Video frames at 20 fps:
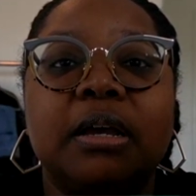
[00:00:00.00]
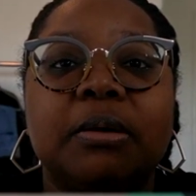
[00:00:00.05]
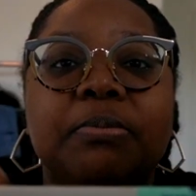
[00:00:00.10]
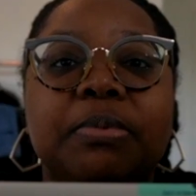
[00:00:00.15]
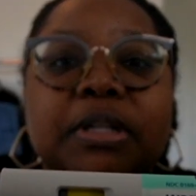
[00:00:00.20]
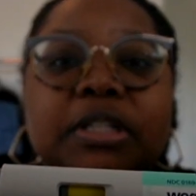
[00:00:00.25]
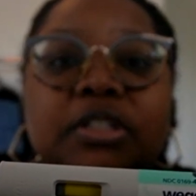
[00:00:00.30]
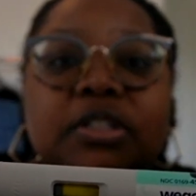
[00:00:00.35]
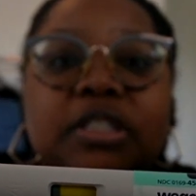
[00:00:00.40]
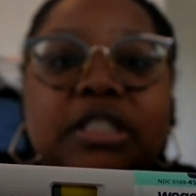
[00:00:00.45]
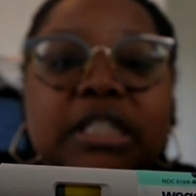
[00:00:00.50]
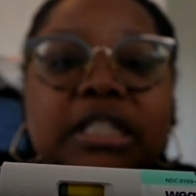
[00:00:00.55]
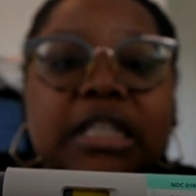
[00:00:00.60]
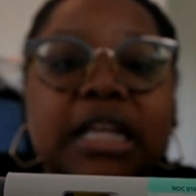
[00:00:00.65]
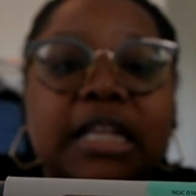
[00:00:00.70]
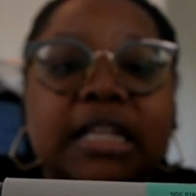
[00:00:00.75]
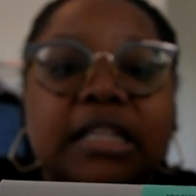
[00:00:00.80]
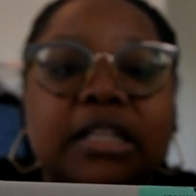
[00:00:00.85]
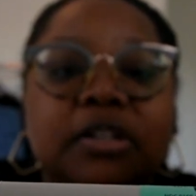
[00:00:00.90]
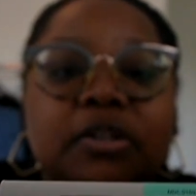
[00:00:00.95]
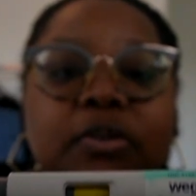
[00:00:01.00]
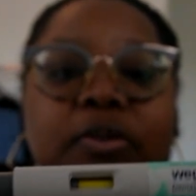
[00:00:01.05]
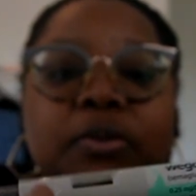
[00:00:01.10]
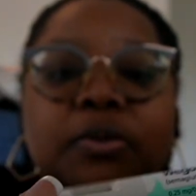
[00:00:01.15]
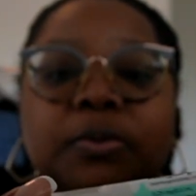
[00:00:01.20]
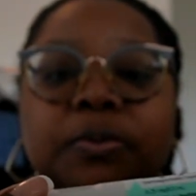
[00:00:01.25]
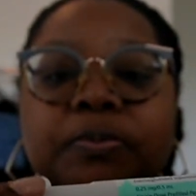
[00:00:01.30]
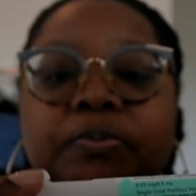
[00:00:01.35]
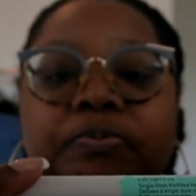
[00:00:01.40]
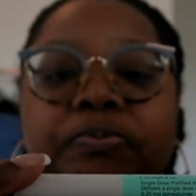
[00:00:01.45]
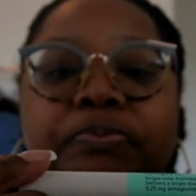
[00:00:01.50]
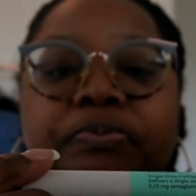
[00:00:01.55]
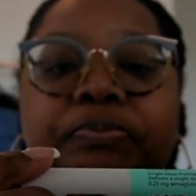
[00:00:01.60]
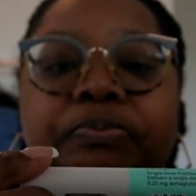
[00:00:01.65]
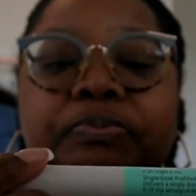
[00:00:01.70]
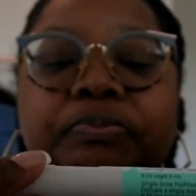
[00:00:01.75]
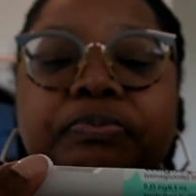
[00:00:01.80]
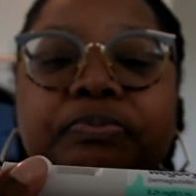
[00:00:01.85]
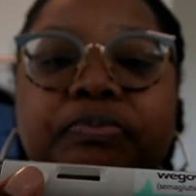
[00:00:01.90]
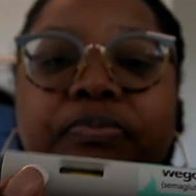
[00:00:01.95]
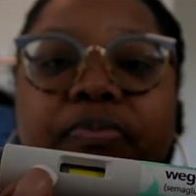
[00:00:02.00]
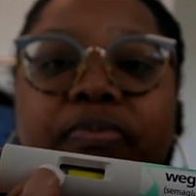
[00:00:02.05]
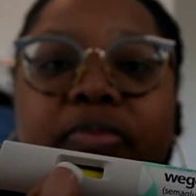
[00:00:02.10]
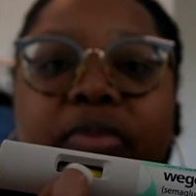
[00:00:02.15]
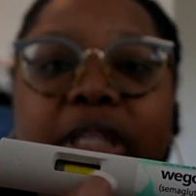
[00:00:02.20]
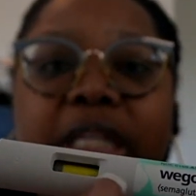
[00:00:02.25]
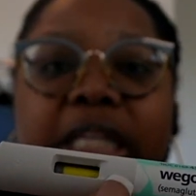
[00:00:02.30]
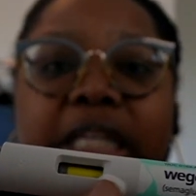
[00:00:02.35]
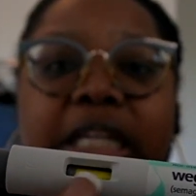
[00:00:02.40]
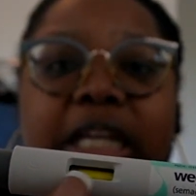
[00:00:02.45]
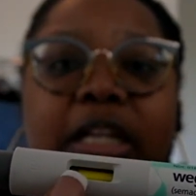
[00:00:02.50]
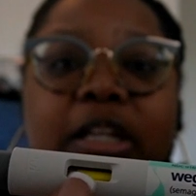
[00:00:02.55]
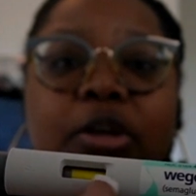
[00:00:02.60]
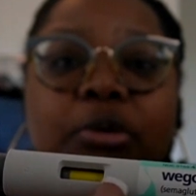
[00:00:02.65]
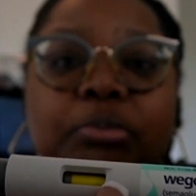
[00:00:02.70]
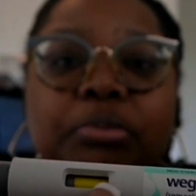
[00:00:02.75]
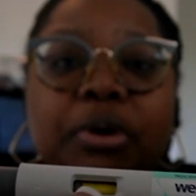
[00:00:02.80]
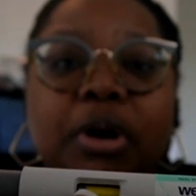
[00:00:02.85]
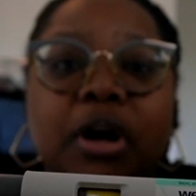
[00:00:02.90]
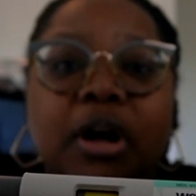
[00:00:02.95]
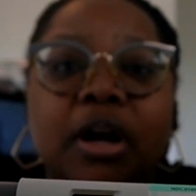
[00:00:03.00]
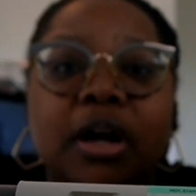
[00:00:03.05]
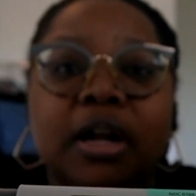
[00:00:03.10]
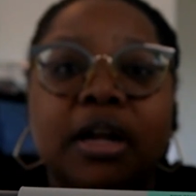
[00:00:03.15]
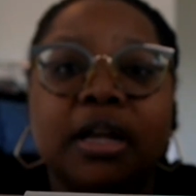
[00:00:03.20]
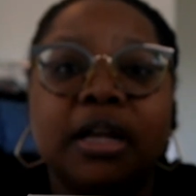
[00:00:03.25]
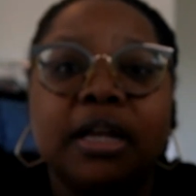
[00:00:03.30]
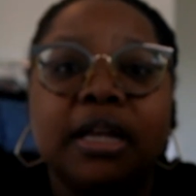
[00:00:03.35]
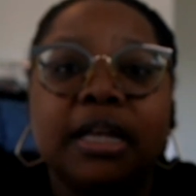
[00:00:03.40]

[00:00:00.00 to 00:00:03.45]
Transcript: but you see that little yellow bar.